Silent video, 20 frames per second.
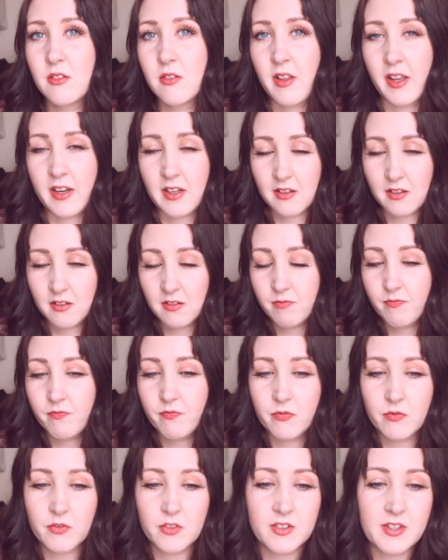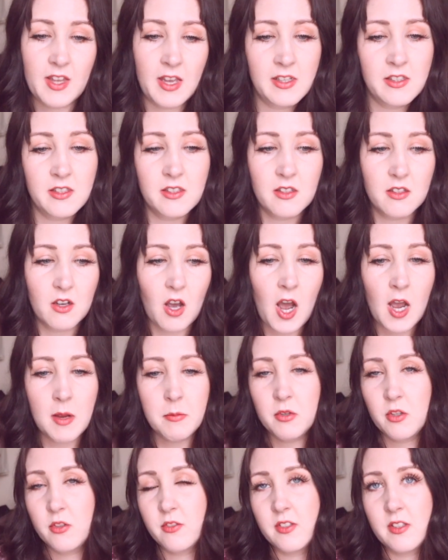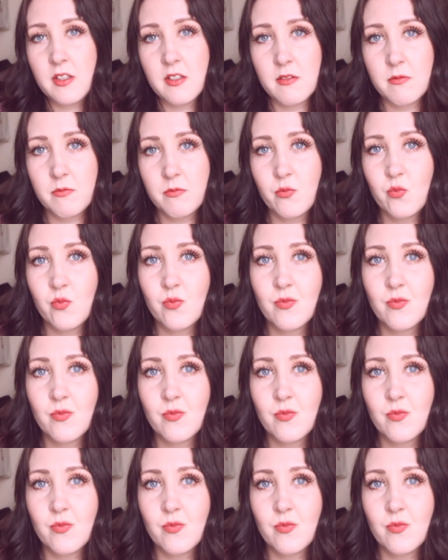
like say I'm using,